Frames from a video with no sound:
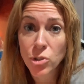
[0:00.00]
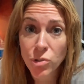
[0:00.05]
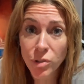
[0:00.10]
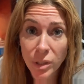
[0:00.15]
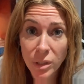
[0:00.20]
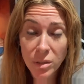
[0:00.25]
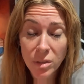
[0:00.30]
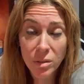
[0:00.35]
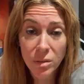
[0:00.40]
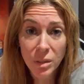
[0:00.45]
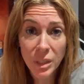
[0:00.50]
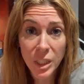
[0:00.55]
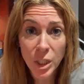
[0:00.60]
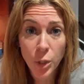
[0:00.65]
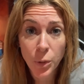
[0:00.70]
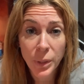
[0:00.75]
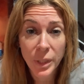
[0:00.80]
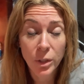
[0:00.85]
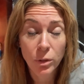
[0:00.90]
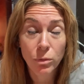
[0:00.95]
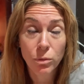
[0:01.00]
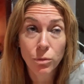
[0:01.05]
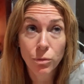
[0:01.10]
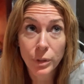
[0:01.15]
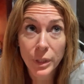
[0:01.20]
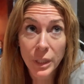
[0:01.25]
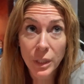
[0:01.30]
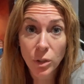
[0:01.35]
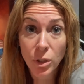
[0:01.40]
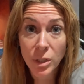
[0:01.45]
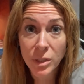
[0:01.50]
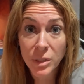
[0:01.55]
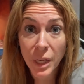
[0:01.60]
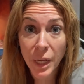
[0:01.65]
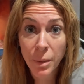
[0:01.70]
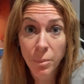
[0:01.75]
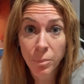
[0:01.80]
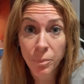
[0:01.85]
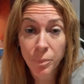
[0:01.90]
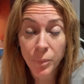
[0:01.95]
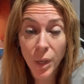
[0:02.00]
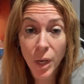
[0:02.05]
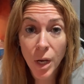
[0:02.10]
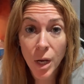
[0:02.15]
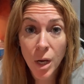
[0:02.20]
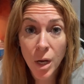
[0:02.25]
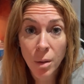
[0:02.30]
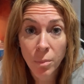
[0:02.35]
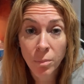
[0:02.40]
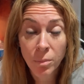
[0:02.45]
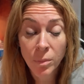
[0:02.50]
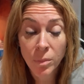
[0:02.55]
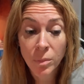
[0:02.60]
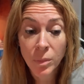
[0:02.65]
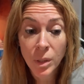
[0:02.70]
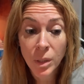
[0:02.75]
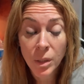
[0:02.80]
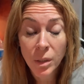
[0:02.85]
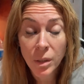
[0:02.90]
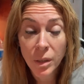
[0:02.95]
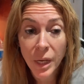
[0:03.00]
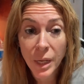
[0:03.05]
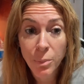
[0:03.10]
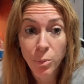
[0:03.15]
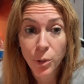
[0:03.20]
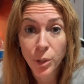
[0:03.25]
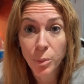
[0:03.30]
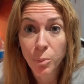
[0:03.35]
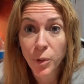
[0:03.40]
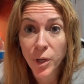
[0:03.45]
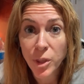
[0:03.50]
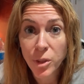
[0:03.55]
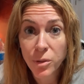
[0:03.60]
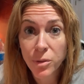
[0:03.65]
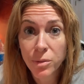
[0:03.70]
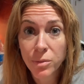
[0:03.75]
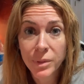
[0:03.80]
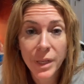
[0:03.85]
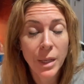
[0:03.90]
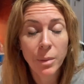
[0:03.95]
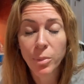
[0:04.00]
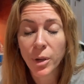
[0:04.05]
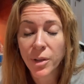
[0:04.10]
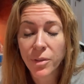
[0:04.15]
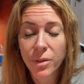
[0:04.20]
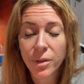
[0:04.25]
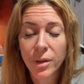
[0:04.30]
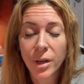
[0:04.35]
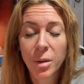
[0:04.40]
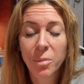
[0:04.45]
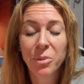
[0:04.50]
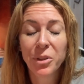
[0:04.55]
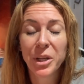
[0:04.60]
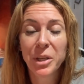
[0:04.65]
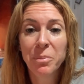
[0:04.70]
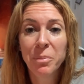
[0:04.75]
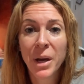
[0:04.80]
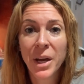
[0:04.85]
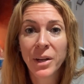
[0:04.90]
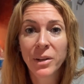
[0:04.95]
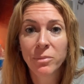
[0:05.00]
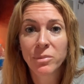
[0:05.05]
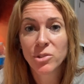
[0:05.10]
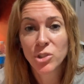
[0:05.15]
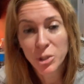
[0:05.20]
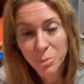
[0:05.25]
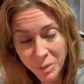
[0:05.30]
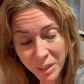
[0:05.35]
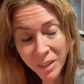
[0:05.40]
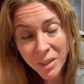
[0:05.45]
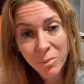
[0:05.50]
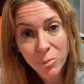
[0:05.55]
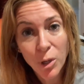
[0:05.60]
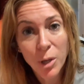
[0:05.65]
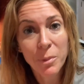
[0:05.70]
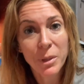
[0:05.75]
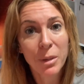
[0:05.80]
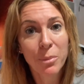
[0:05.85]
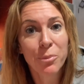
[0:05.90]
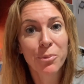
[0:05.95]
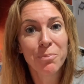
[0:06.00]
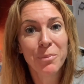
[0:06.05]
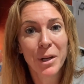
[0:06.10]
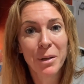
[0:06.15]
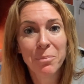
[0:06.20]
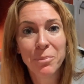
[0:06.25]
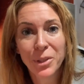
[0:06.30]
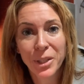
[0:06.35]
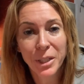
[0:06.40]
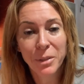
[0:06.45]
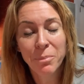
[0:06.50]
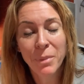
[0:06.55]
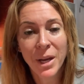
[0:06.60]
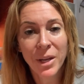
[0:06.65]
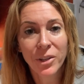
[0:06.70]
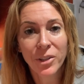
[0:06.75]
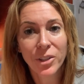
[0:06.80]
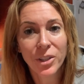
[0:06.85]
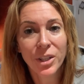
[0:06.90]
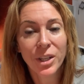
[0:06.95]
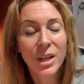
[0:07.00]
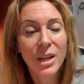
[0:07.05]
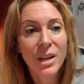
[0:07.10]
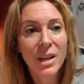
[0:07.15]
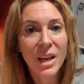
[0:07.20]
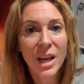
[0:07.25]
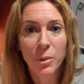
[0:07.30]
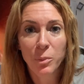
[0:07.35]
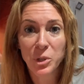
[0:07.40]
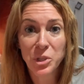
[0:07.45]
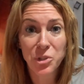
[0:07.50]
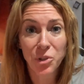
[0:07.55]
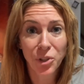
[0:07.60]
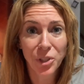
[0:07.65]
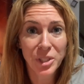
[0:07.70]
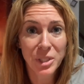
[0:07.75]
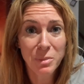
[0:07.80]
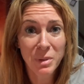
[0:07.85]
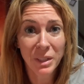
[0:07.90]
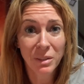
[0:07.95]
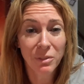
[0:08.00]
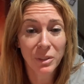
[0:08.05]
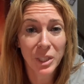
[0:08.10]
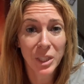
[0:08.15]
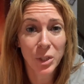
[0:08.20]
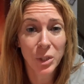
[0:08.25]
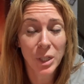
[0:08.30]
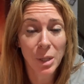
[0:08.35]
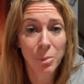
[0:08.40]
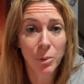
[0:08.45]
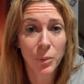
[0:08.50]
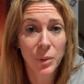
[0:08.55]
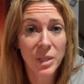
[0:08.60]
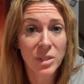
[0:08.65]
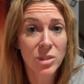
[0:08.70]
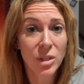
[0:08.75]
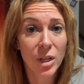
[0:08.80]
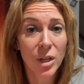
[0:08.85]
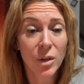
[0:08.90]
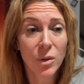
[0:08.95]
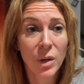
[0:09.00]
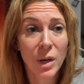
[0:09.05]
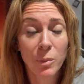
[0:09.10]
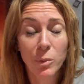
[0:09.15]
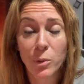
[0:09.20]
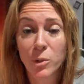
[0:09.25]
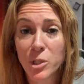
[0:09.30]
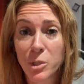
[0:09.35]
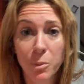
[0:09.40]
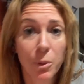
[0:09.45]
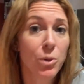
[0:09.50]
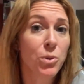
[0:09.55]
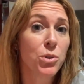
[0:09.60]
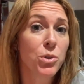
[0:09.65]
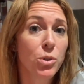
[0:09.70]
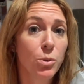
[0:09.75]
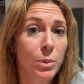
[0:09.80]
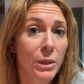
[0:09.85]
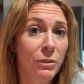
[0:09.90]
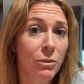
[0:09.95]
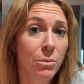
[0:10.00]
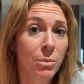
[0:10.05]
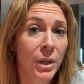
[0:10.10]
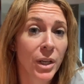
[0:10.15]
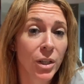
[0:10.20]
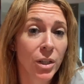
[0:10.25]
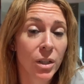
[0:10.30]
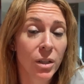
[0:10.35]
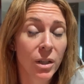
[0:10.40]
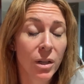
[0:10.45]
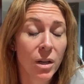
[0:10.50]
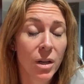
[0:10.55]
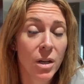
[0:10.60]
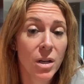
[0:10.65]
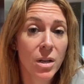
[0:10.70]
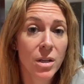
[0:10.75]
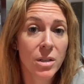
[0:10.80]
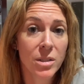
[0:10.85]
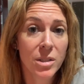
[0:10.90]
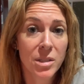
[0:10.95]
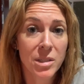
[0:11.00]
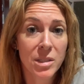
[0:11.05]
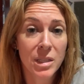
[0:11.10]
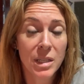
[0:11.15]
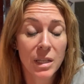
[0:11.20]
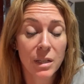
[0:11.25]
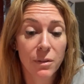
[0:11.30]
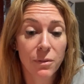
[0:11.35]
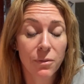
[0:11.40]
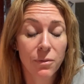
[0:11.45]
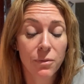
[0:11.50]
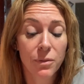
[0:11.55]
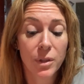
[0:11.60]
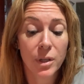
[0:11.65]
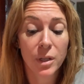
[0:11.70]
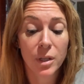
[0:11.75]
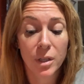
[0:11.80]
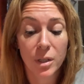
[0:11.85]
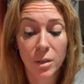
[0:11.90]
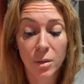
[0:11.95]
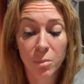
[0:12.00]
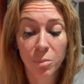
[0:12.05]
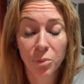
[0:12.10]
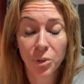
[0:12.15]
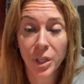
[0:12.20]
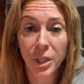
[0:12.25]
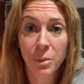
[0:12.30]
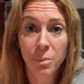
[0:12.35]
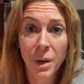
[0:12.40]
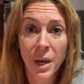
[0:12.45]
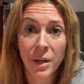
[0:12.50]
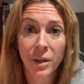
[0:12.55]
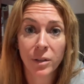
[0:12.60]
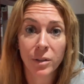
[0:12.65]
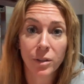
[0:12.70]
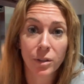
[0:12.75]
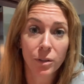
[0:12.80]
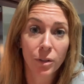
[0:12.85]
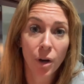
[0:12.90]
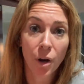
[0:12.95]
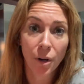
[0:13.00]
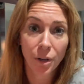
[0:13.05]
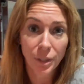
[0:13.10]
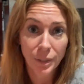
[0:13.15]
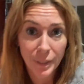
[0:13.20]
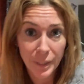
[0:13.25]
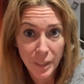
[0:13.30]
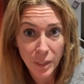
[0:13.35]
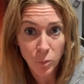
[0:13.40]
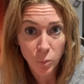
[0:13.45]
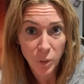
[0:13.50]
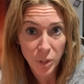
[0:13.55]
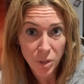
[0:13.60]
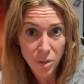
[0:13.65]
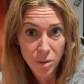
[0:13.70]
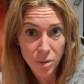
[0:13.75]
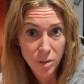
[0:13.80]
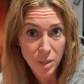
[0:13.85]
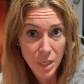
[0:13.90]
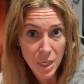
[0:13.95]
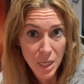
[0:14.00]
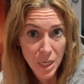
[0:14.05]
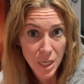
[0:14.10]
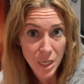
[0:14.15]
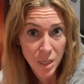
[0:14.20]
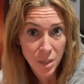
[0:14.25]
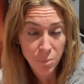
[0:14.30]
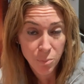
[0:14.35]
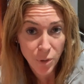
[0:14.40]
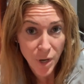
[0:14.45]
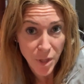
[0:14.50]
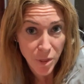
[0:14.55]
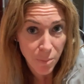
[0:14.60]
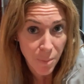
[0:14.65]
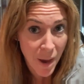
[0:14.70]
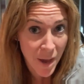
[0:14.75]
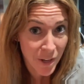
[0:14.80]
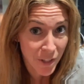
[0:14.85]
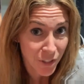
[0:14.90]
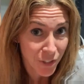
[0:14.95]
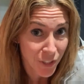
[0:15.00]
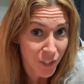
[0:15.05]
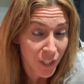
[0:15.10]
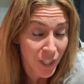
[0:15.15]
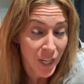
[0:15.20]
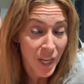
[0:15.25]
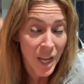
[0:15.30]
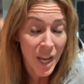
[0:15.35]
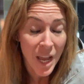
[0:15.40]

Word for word: strict keto in a really long time. Um, I bought a breath, not a breath, a blood monitor. Jimmy bought me a, a blood monitor and we started to make a video a couple weeks ago and we were supposed to do beef and butter to see if the blood monitor correlated with the breath monitor.